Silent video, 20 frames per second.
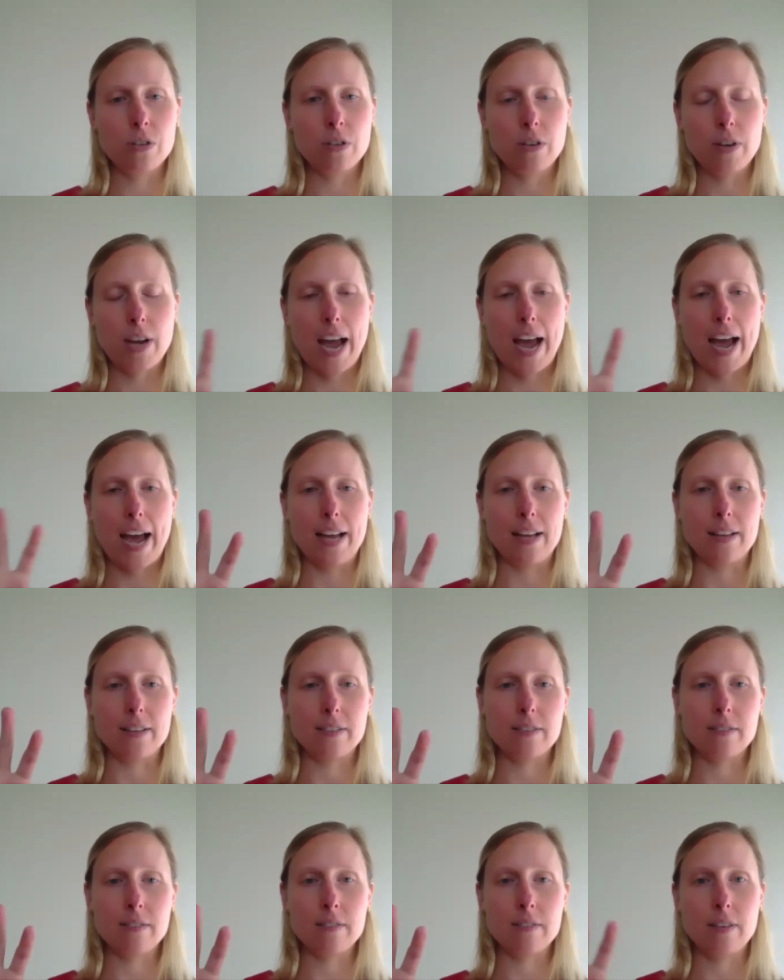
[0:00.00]

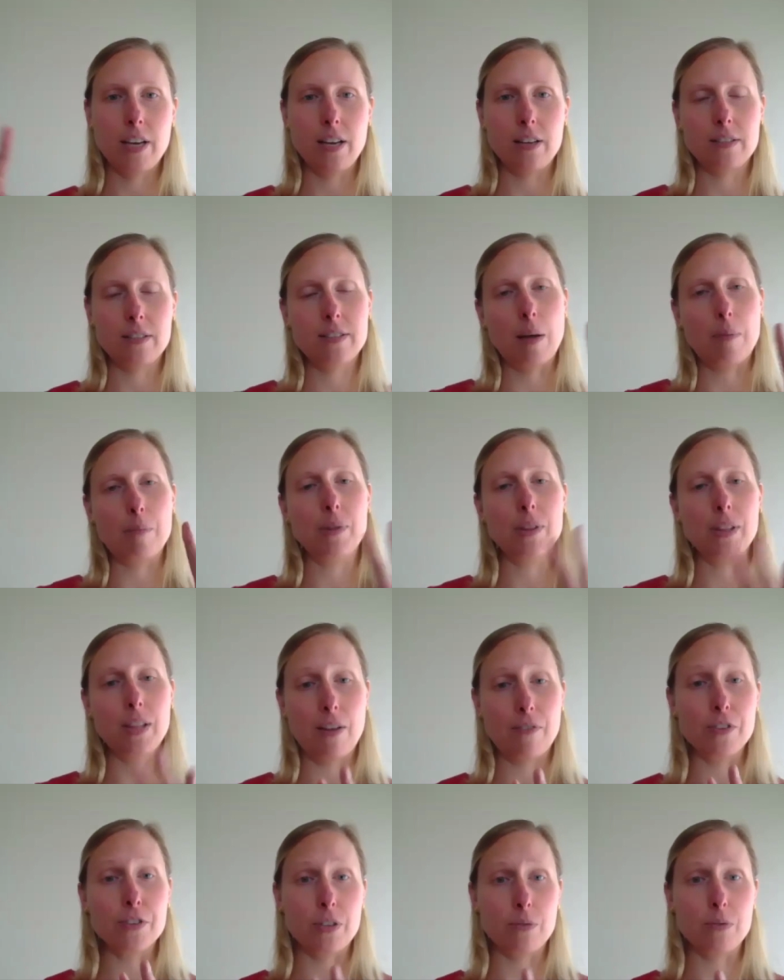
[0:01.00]
has sub
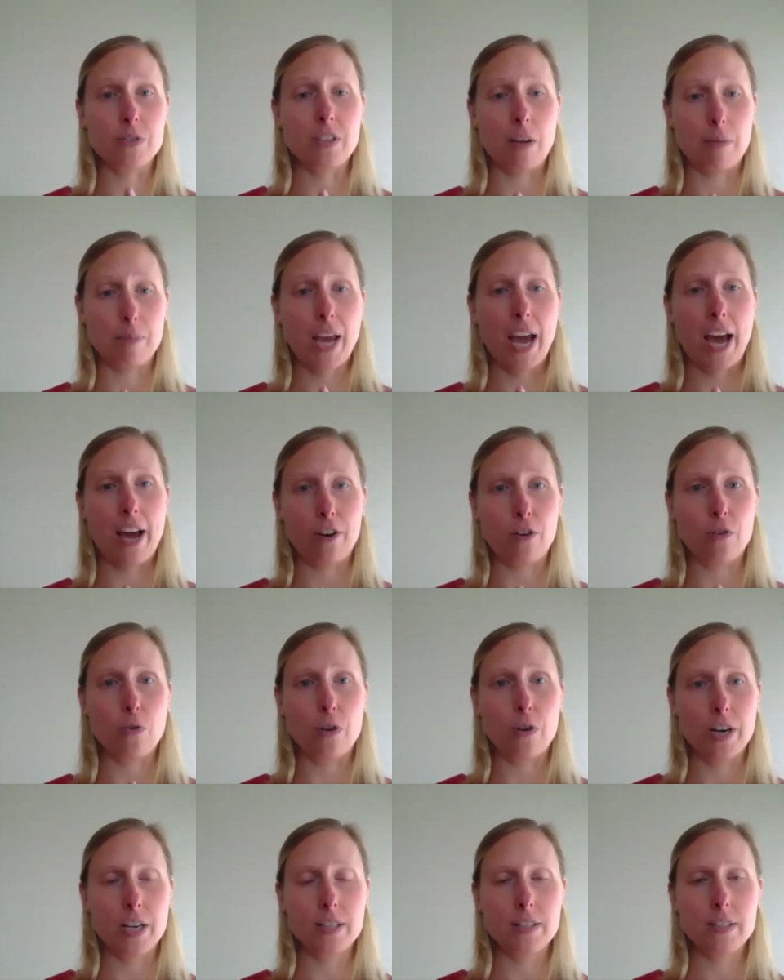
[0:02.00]
levels of
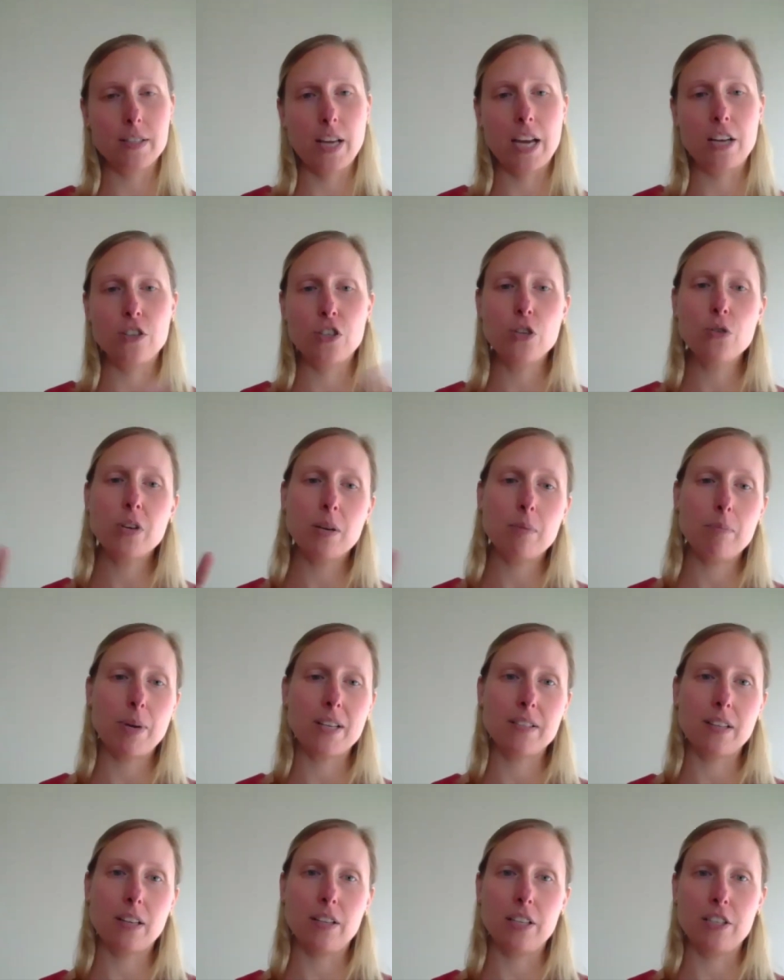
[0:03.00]
subcategories and you can
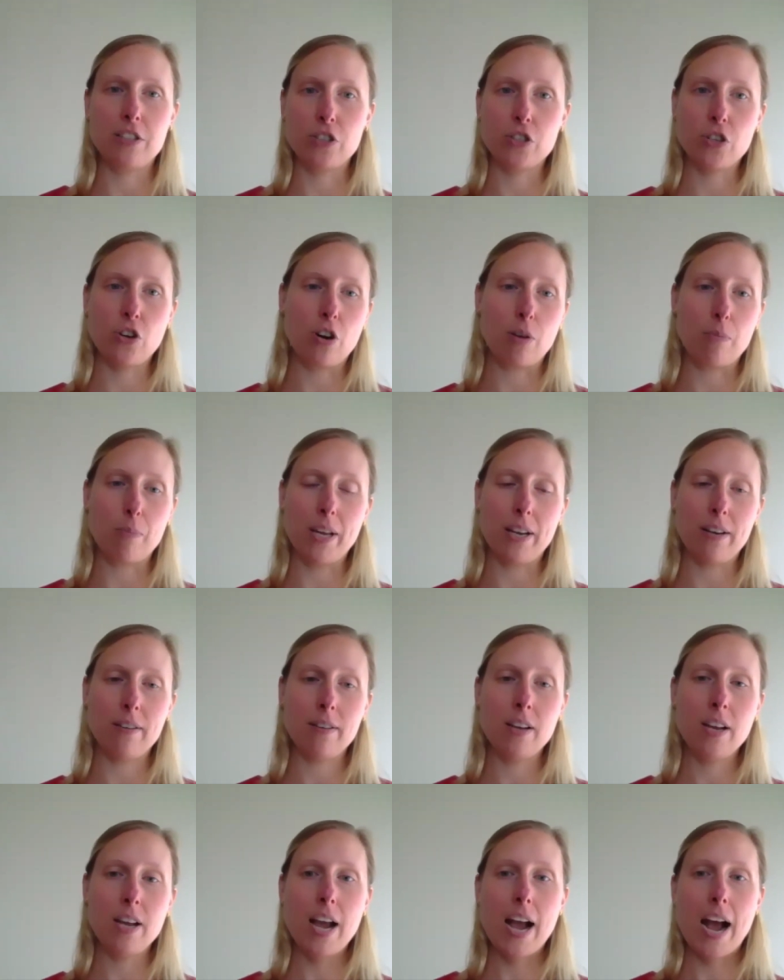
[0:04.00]
basically determine
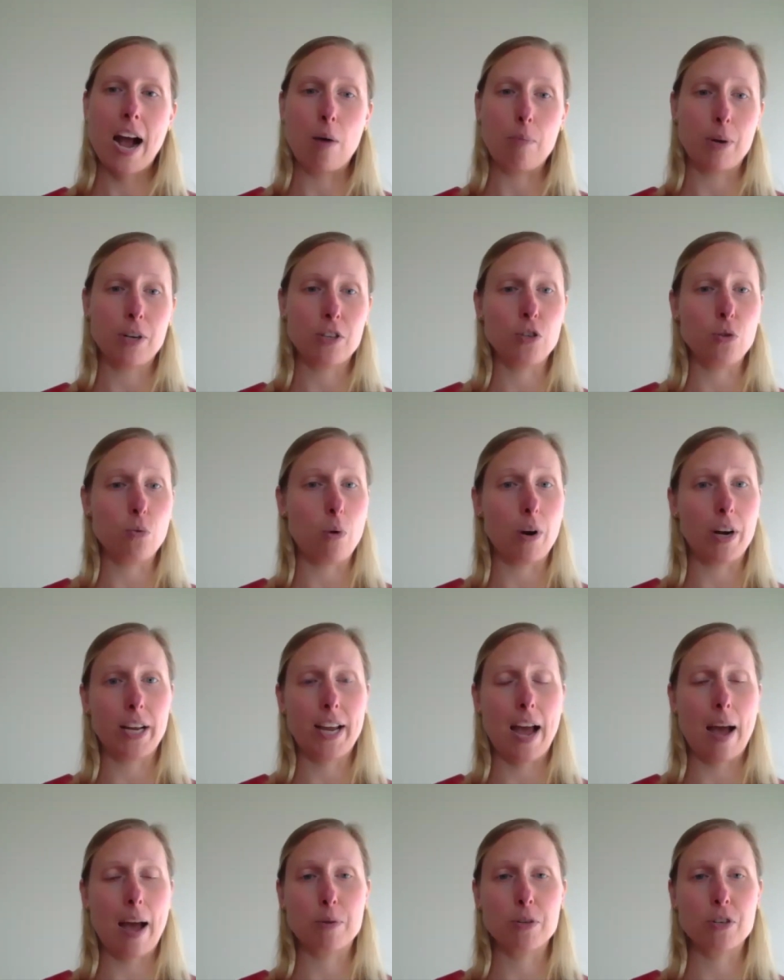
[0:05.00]
how much you want to
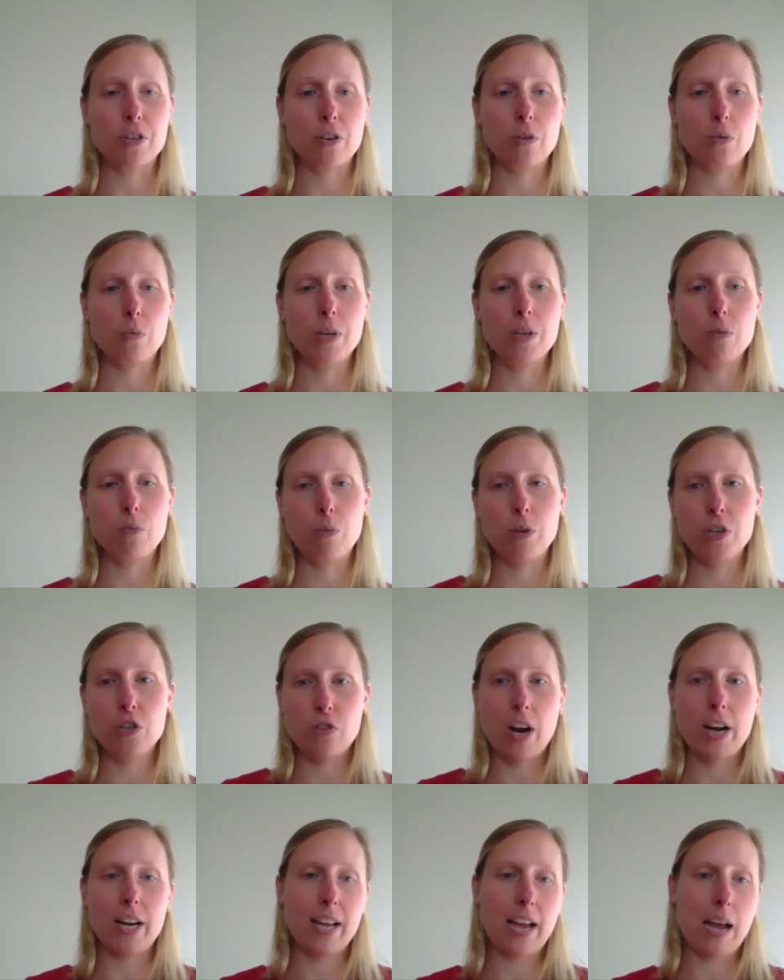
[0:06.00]
capture we we
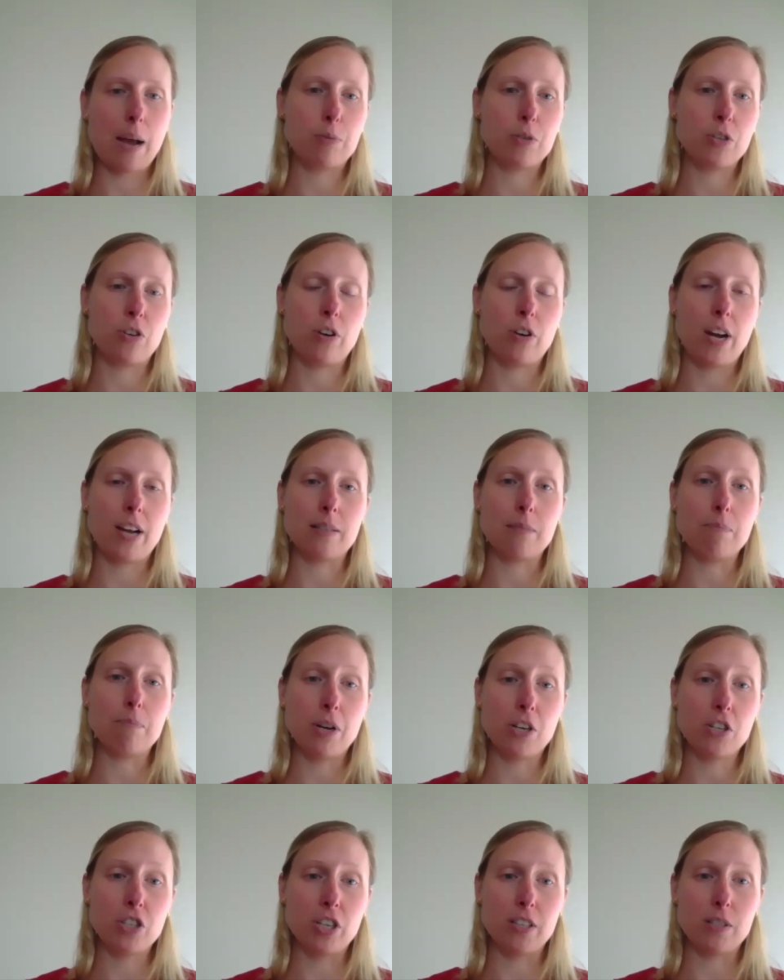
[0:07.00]
try to capture as
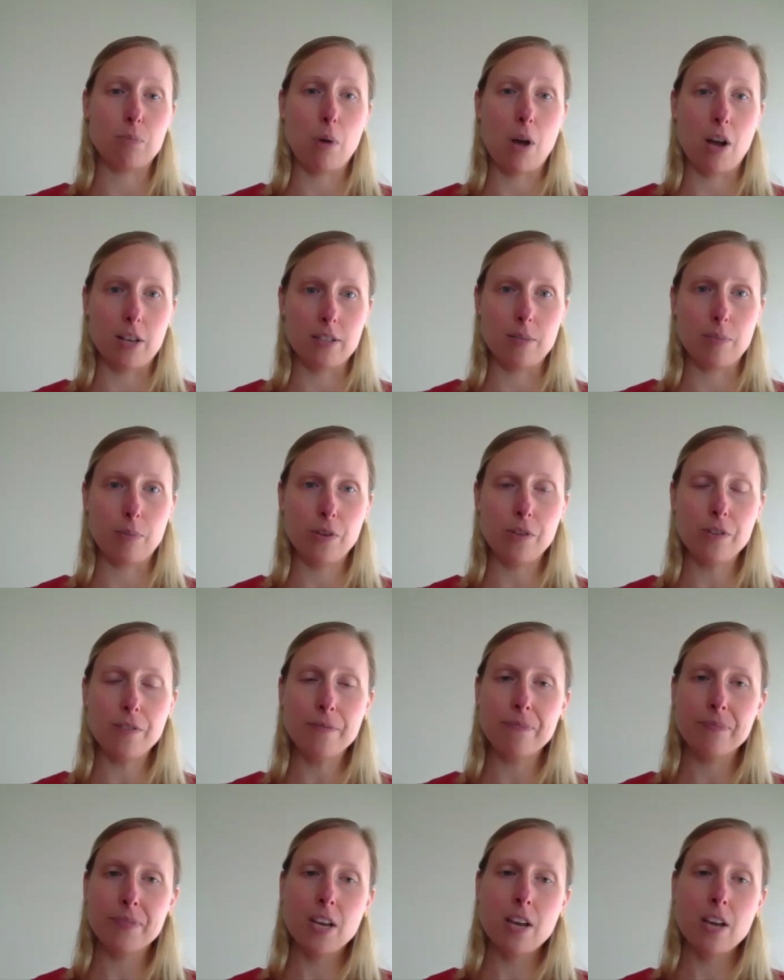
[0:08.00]
much as possible